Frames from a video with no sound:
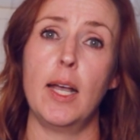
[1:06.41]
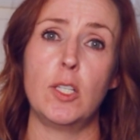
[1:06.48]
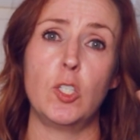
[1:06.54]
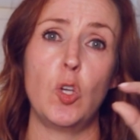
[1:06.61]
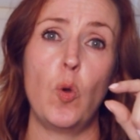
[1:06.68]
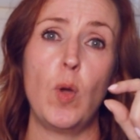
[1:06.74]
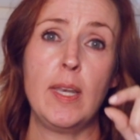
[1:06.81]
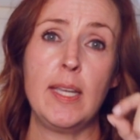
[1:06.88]

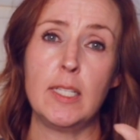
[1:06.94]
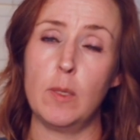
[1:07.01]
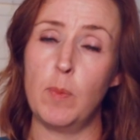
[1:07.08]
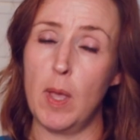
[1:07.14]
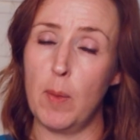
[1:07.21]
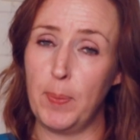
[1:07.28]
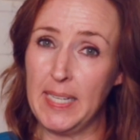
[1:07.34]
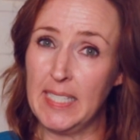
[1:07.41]
So it needs to
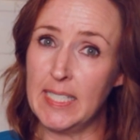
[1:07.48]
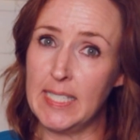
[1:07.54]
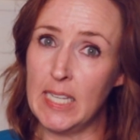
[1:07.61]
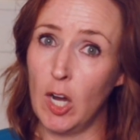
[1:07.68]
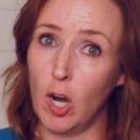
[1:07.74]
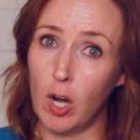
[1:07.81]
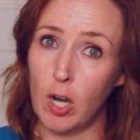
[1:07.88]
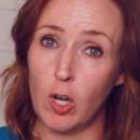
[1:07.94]
be a
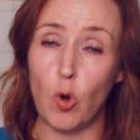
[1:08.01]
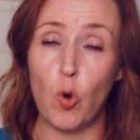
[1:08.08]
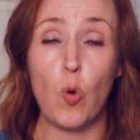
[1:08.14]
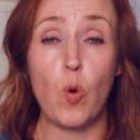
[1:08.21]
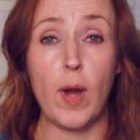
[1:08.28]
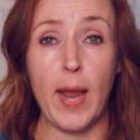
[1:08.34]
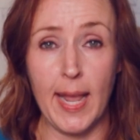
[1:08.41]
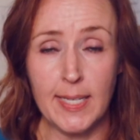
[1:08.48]
PCR
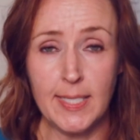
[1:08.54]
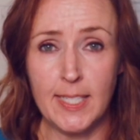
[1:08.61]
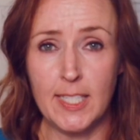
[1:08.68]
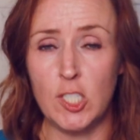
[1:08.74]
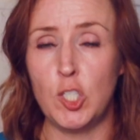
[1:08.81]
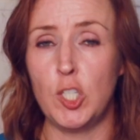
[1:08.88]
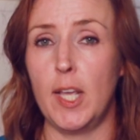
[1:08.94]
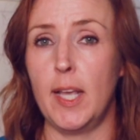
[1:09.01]
or
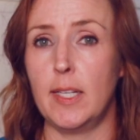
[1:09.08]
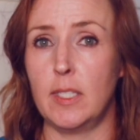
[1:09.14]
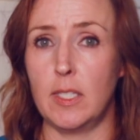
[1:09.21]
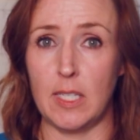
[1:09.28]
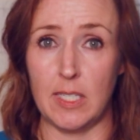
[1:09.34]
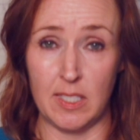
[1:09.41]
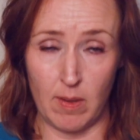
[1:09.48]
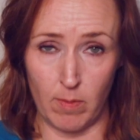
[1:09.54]
antigen
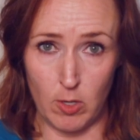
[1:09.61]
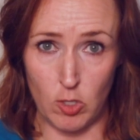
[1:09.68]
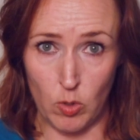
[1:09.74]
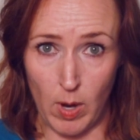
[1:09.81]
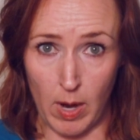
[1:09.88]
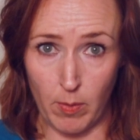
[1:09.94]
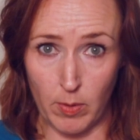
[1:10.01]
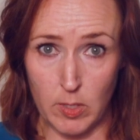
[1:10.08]
test 72
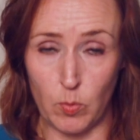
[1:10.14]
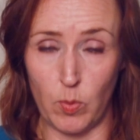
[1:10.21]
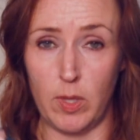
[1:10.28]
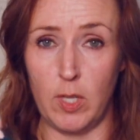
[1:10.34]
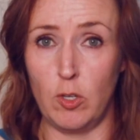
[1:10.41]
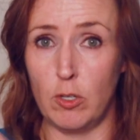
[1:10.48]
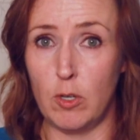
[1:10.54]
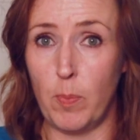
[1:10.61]
hours
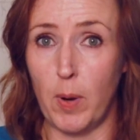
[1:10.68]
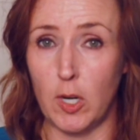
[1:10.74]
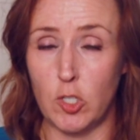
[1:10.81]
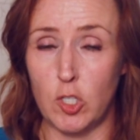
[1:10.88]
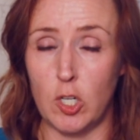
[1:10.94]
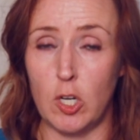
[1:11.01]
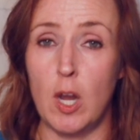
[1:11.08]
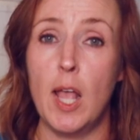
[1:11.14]
within your
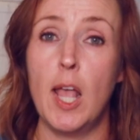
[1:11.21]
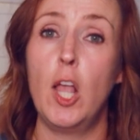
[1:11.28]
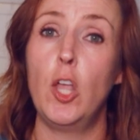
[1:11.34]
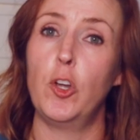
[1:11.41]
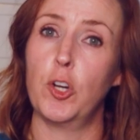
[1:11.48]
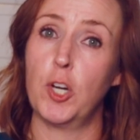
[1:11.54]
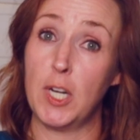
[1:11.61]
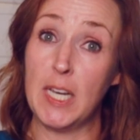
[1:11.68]
departure.
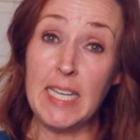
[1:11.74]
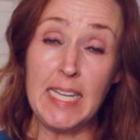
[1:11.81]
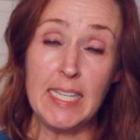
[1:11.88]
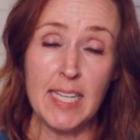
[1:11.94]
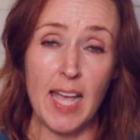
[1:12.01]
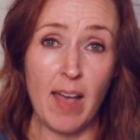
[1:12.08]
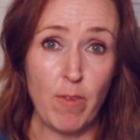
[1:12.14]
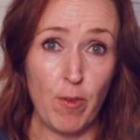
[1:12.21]
You're going to need
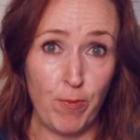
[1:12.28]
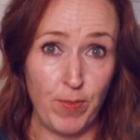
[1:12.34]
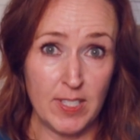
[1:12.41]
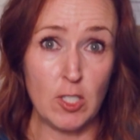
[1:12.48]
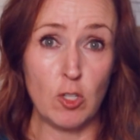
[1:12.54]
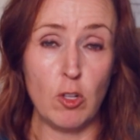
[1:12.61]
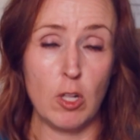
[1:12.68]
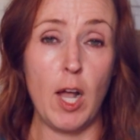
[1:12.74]
to have a
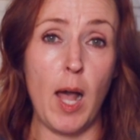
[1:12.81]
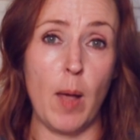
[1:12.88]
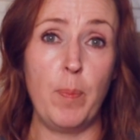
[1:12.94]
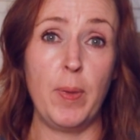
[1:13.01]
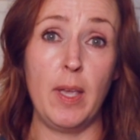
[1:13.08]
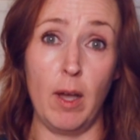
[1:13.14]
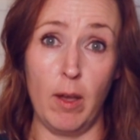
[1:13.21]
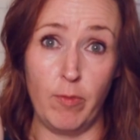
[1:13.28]
physical
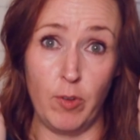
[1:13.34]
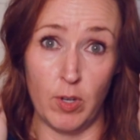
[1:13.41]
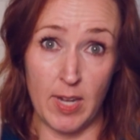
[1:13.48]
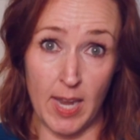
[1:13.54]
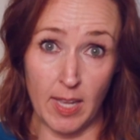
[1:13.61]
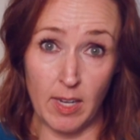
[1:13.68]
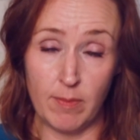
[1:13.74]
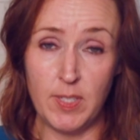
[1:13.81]
copy of your
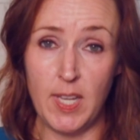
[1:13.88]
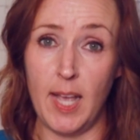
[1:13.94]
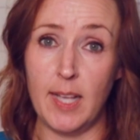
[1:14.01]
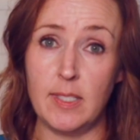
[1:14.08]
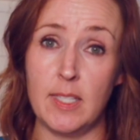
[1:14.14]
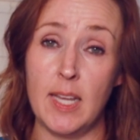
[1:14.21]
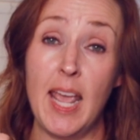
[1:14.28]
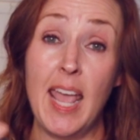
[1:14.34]
negative test,